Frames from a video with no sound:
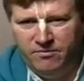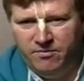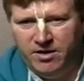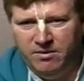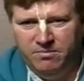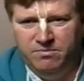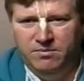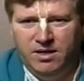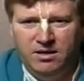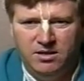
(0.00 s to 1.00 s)
very
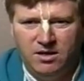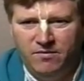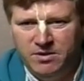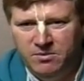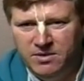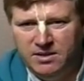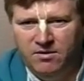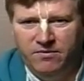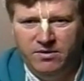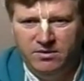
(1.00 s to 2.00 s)
large, comfortable
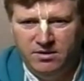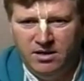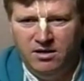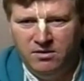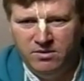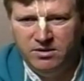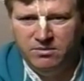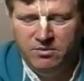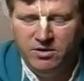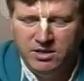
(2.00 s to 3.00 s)
sofa along
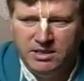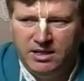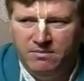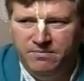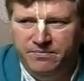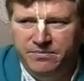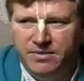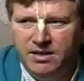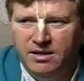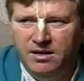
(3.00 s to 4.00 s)
with Purushottam,
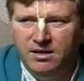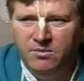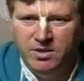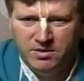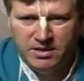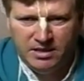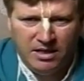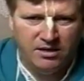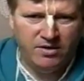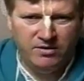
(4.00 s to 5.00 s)
which was at the
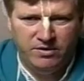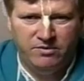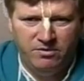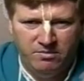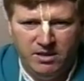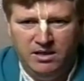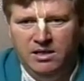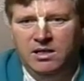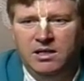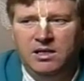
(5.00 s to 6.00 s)
other end of the room.
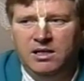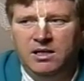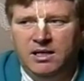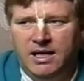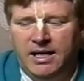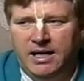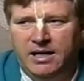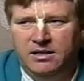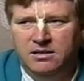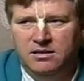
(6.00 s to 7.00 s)

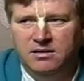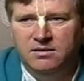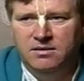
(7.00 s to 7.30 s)
And